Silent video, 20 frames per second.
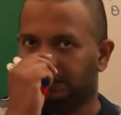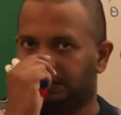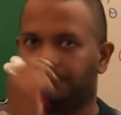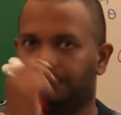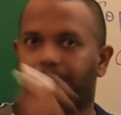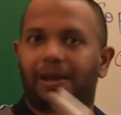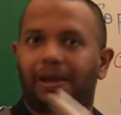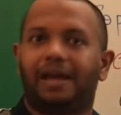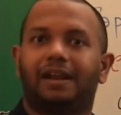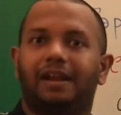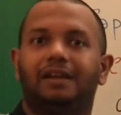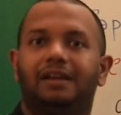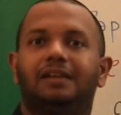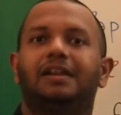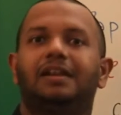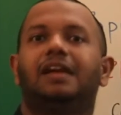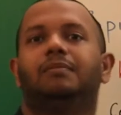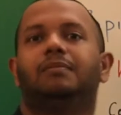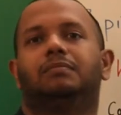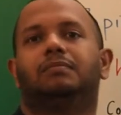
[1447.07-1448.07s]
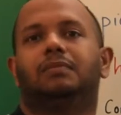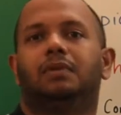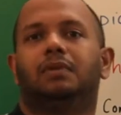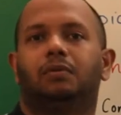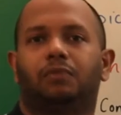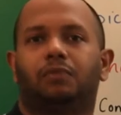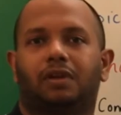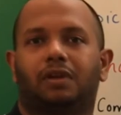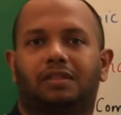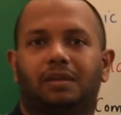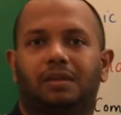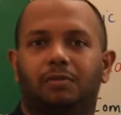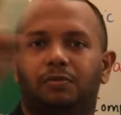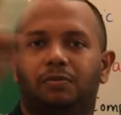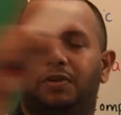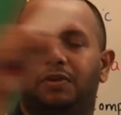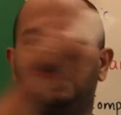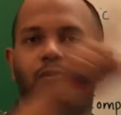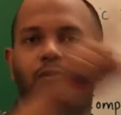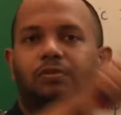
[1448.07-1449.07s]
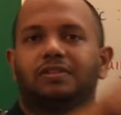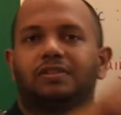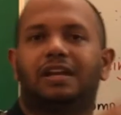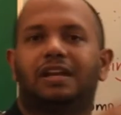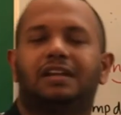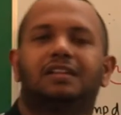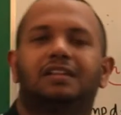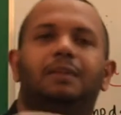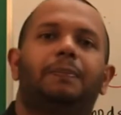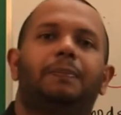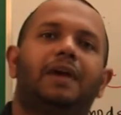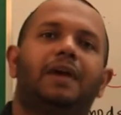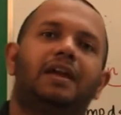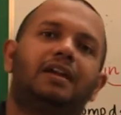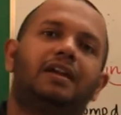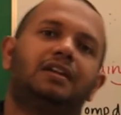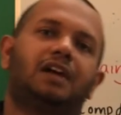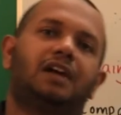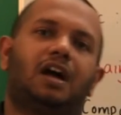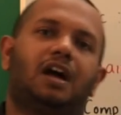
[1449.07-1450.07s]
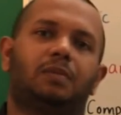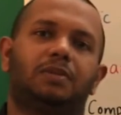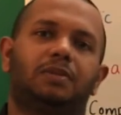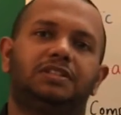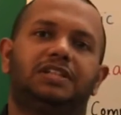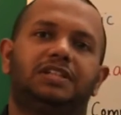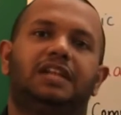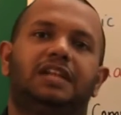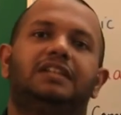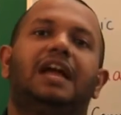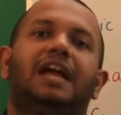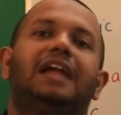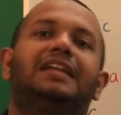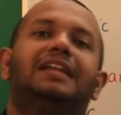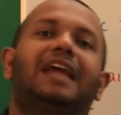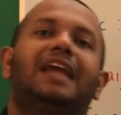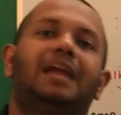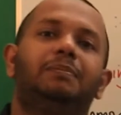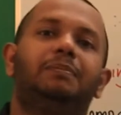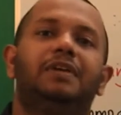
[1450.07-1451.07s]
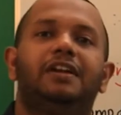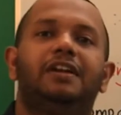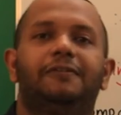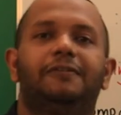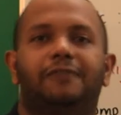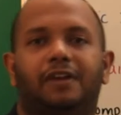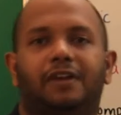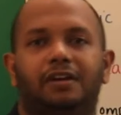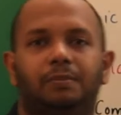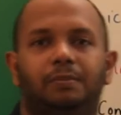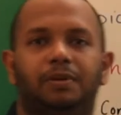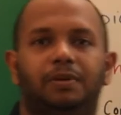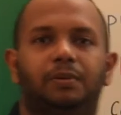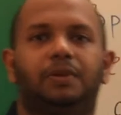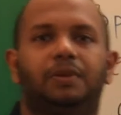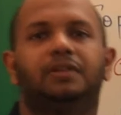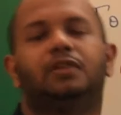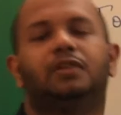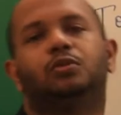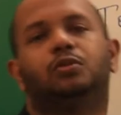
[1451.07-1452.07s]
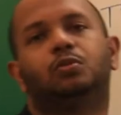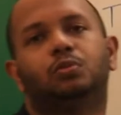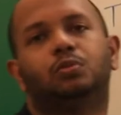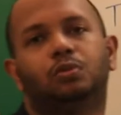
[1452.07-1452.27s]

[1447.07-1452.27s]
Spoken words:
The parent name, for example, when you select the parent carbon chain, that can be different between the